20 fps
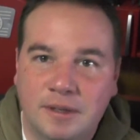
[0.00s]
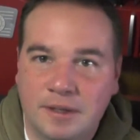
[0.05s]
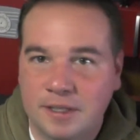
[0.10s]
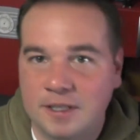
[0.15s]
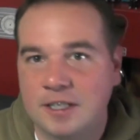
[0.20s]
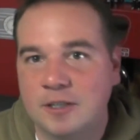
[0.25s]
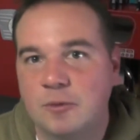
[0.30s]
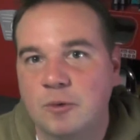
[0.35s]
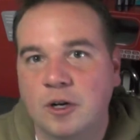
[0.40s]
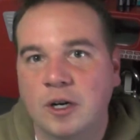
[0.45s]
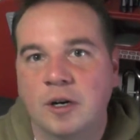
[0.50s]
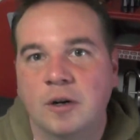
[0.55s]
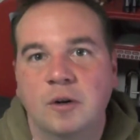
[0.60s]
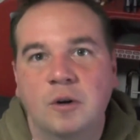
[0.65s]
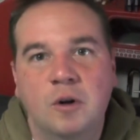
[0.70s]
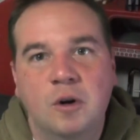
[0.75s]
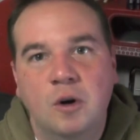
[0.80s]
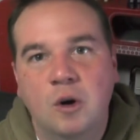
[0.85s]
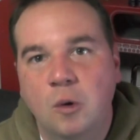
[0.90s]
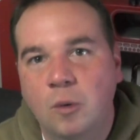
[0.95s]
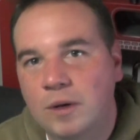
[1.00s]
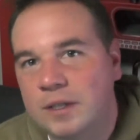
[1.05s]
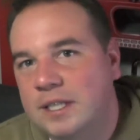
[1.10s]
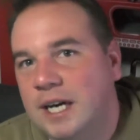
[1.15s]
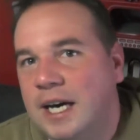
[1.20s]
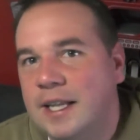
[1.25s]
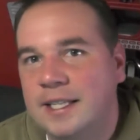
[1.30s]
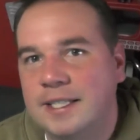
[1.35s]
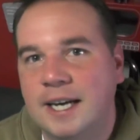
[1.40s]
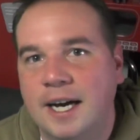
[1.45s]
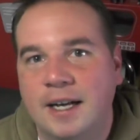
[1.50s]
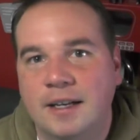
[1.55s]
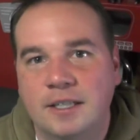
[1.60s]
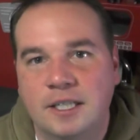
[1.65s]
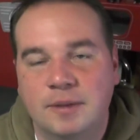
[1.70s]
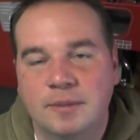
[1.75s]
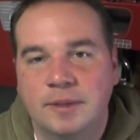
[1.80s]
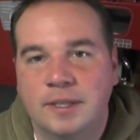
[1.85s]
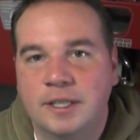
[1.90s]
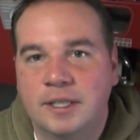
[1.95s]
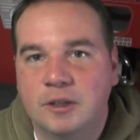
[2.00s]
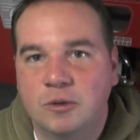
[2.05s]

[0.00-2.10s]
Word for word: This is where we tie the talisman